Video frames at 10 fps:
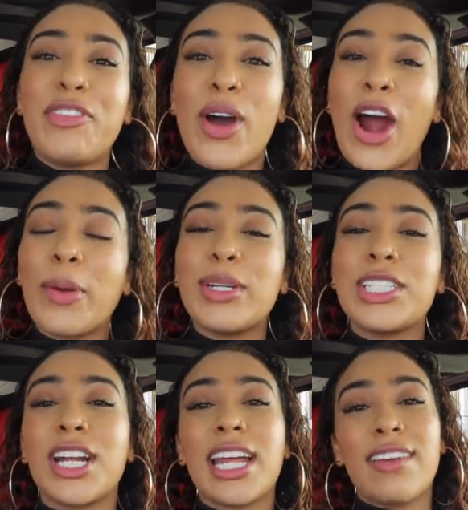you are be
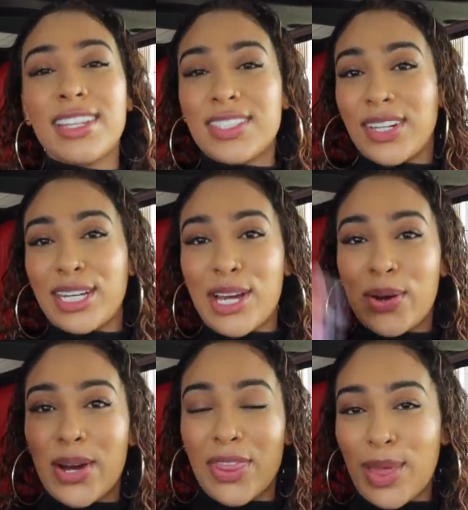sure to give this
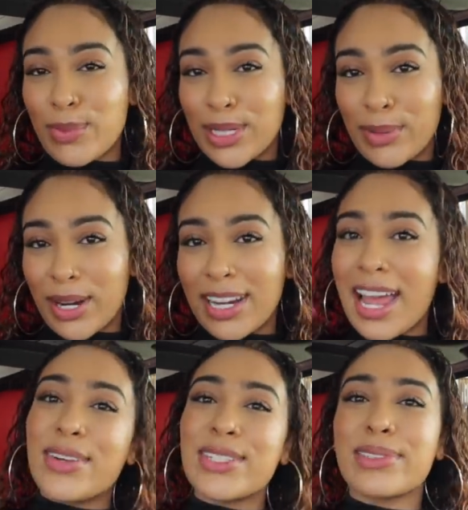video a thumbs up right
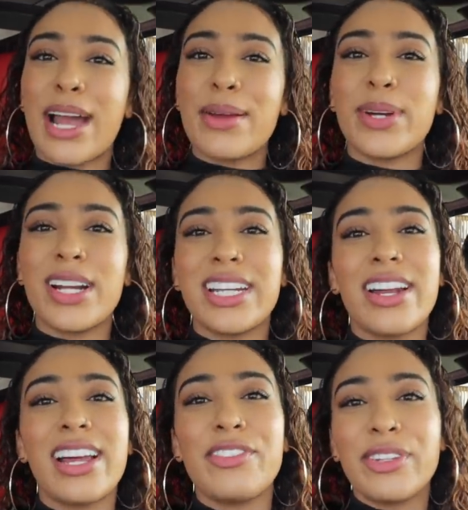now subscribe to our
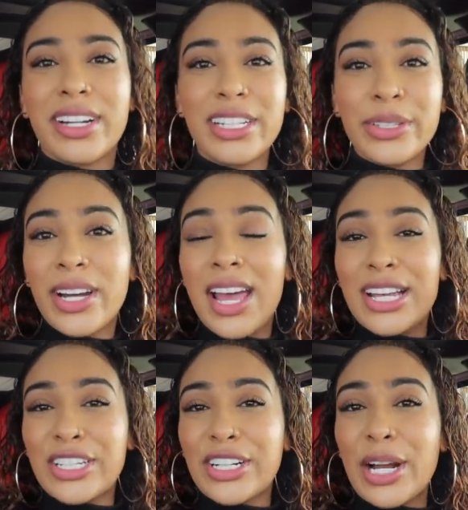channel if you are new
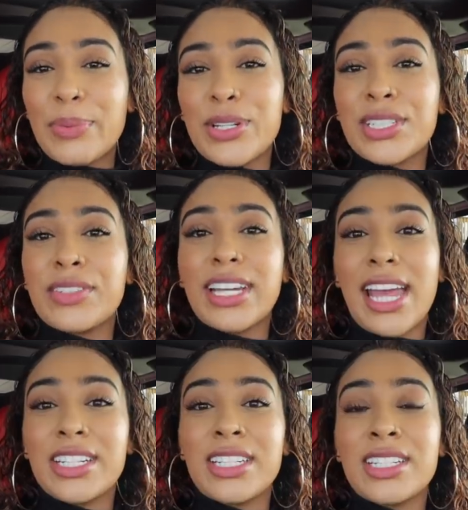turn on your post
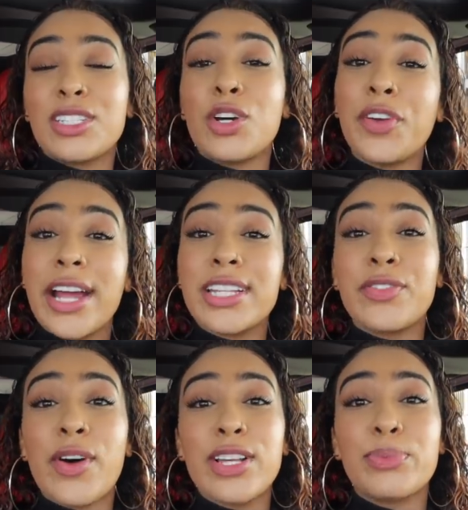notifications don't forget to
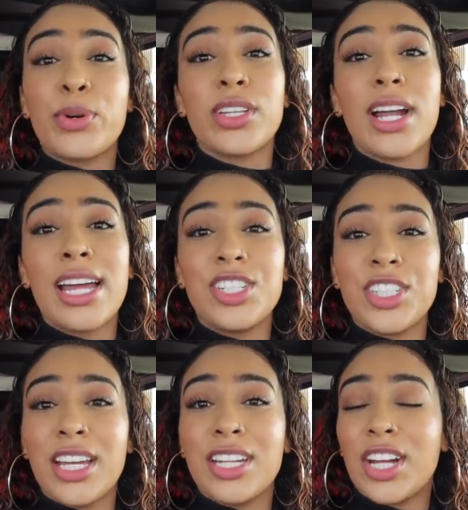follow us both on ig
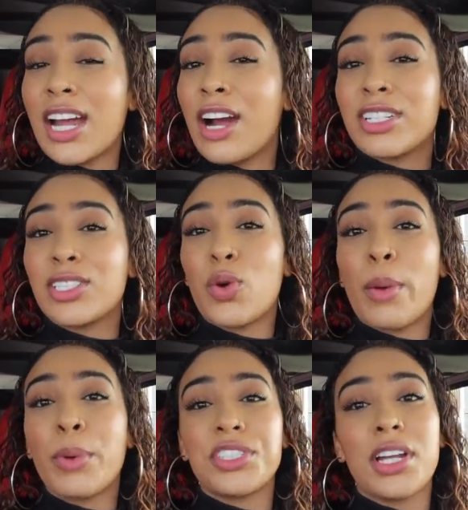and check out
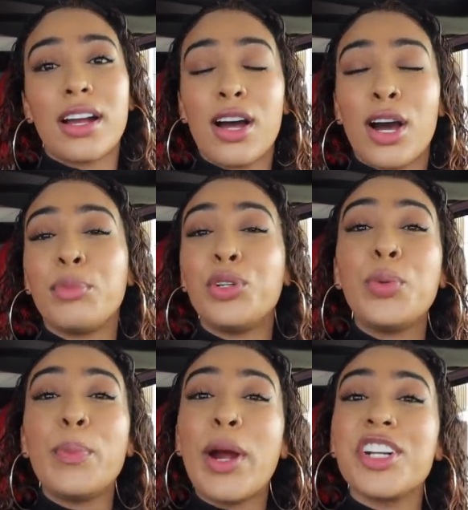rissandquanmerch.com
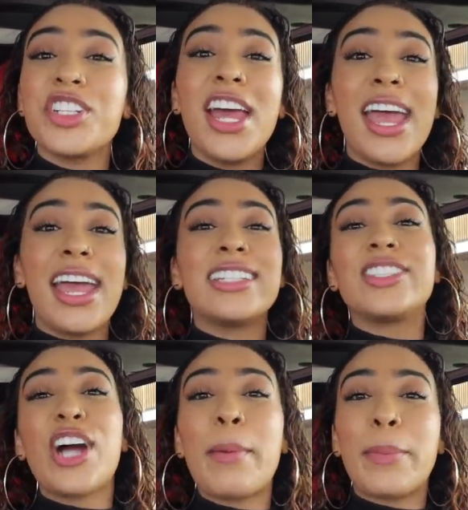new merch
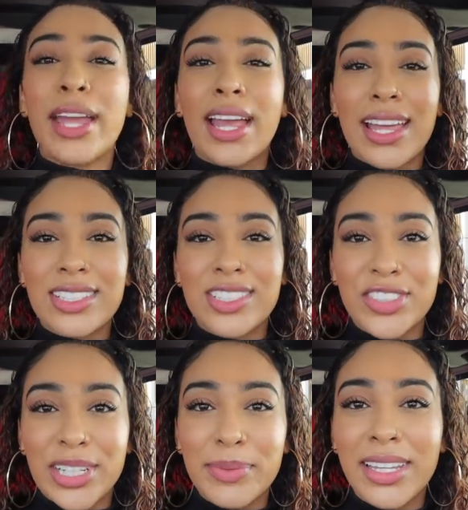is dropping
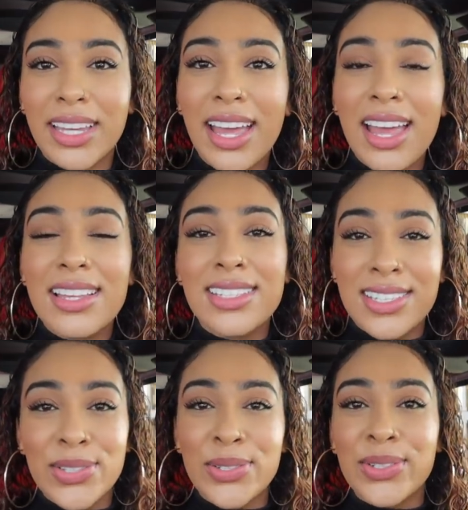extremely
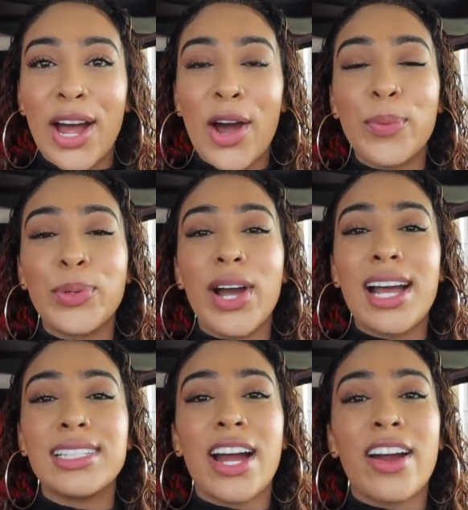soon. I hope you
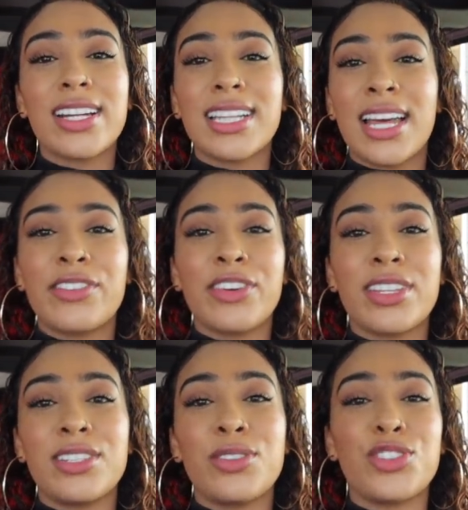guys are excited for
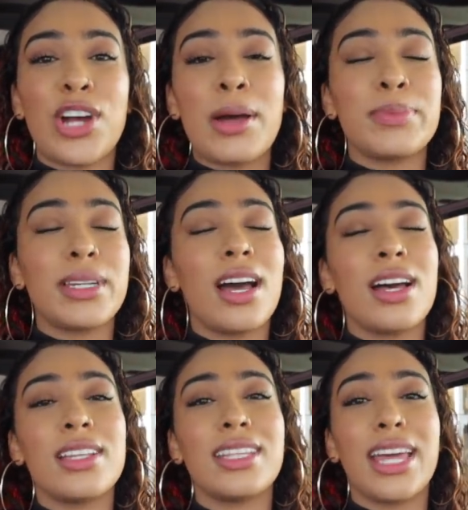these new drops
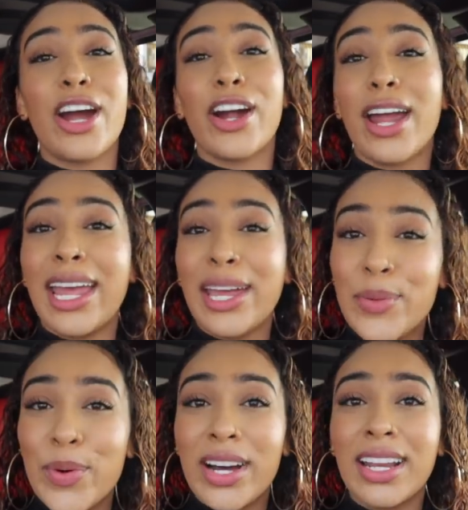because they are
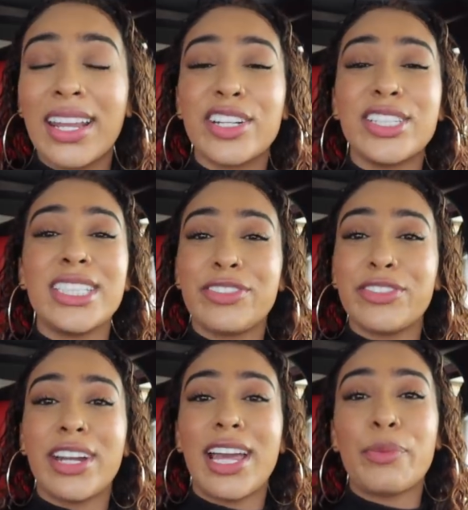A1, they're
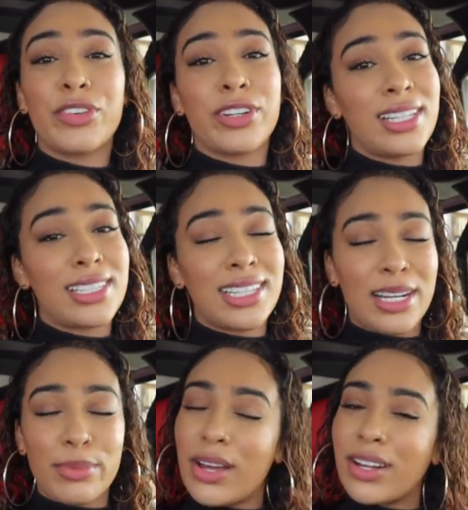different, and we're really
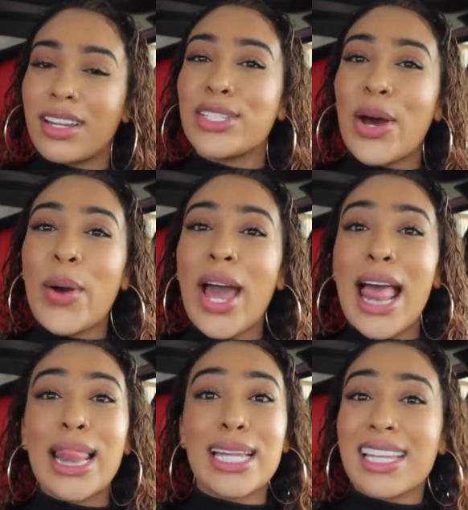excited about it. So
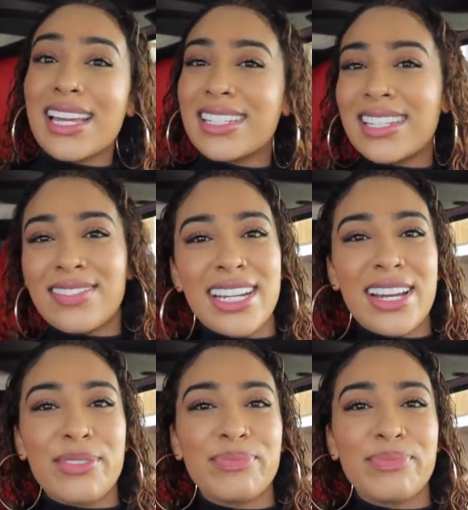let's get into this video. What's,